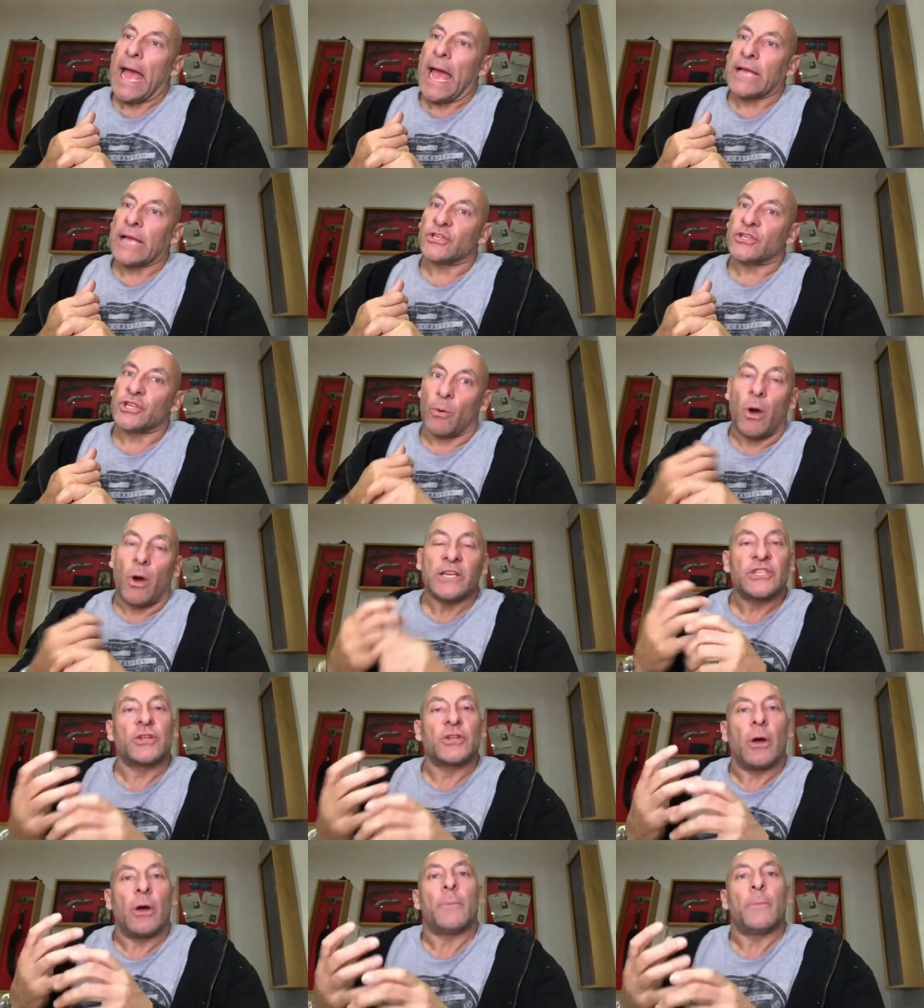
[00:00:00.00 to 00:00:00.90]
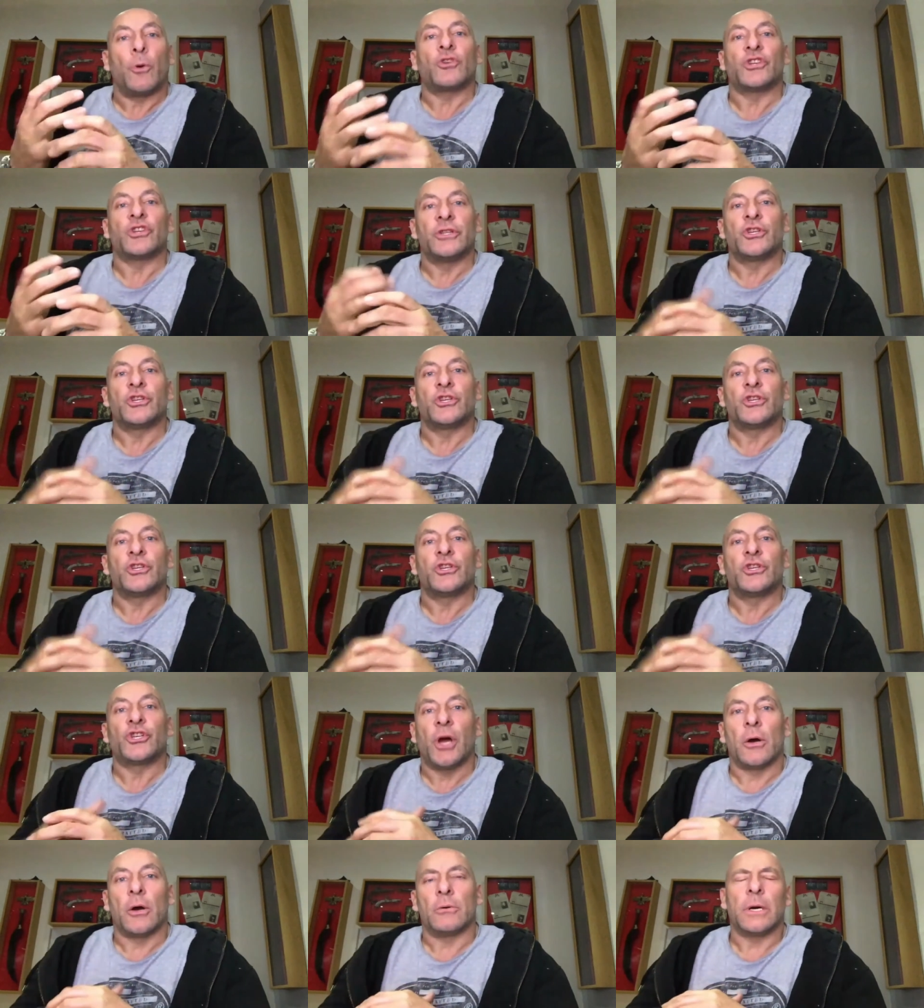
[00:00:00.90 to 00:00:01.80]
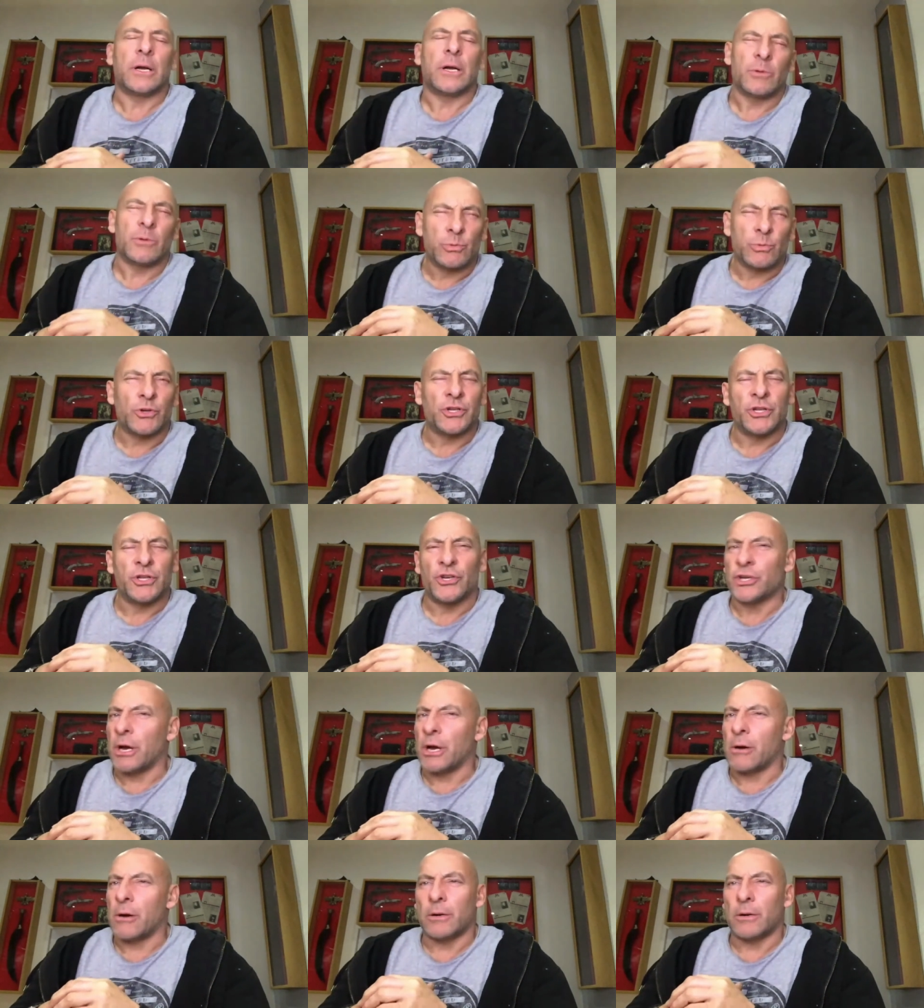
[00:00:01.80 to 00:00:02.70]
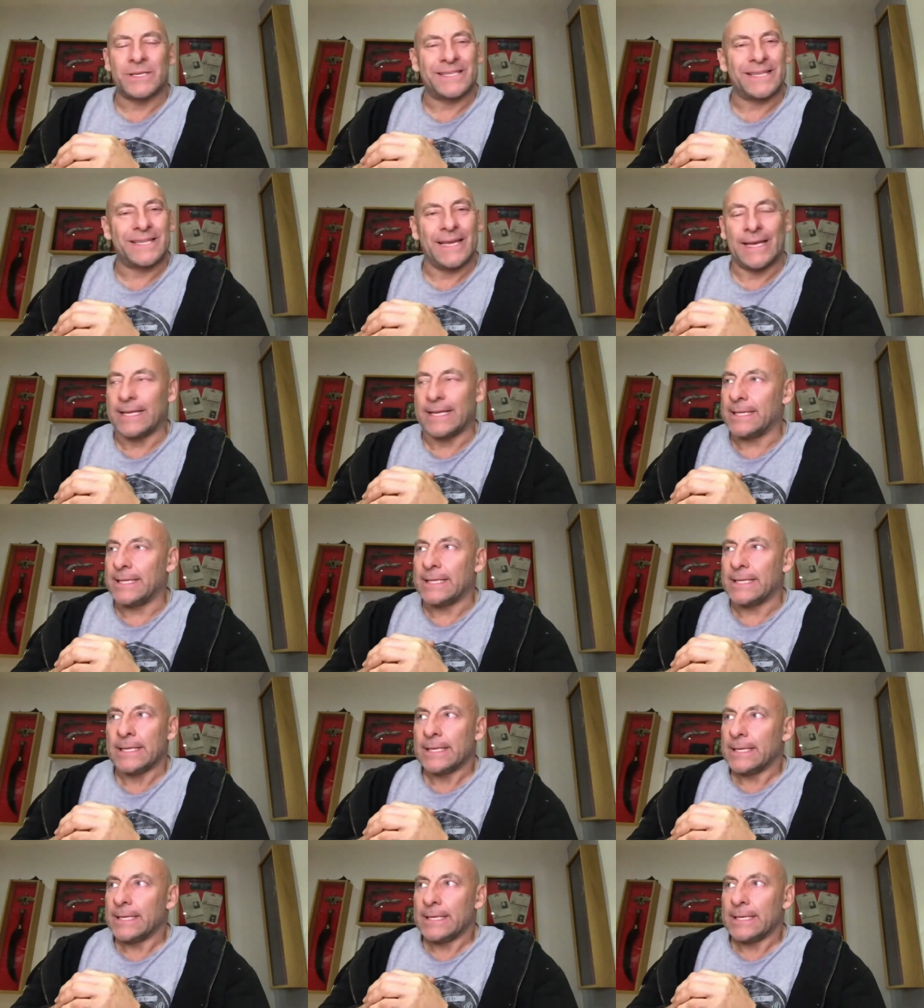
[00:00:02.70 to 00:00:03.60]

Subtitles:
So I started watching the show. And I was watching the show and I was thinking,